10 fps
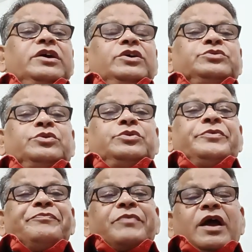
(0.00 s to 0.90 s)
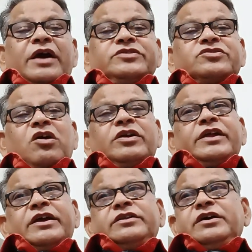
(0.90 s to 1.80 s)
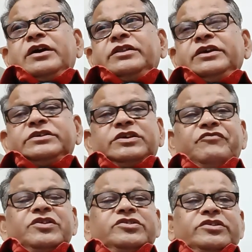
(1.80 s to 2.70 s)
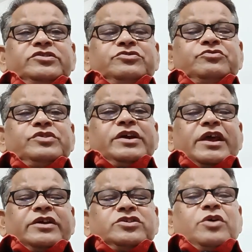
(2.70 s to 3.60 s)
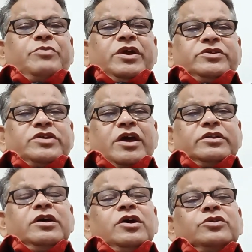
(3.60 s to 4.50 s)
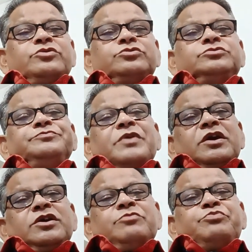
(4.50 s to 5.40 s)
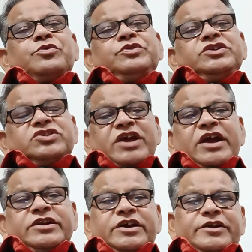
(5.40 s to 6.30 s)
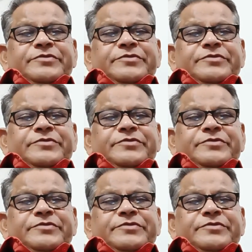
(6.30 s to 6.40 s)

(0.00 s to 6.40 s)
So I started this civil judge junior examination to improve the standard,